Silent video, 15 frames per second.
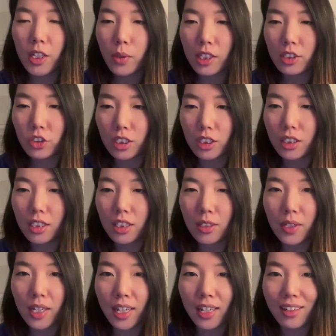Great
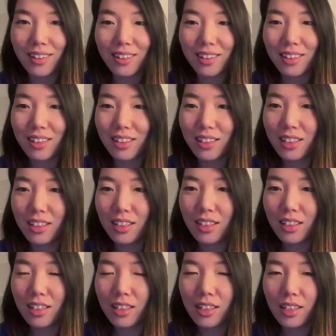questions. Okay.
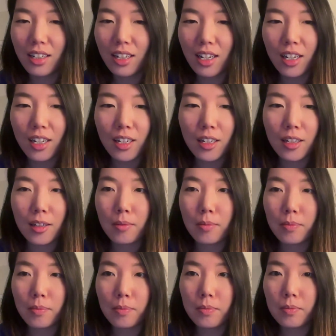
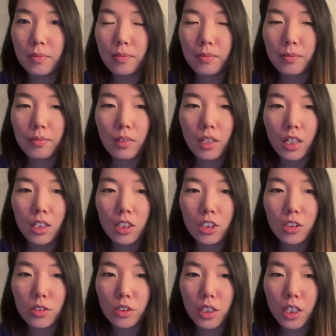Dr.
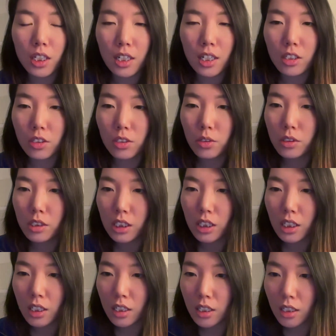Suzuki, can you
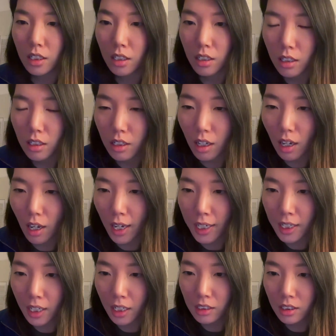see?
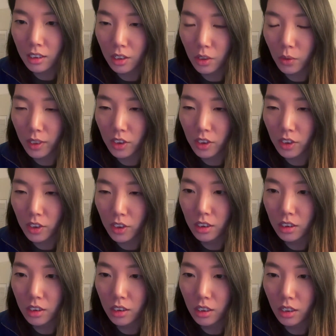I can't see the
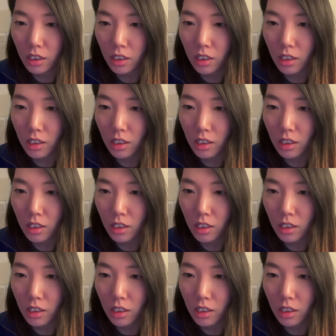questions.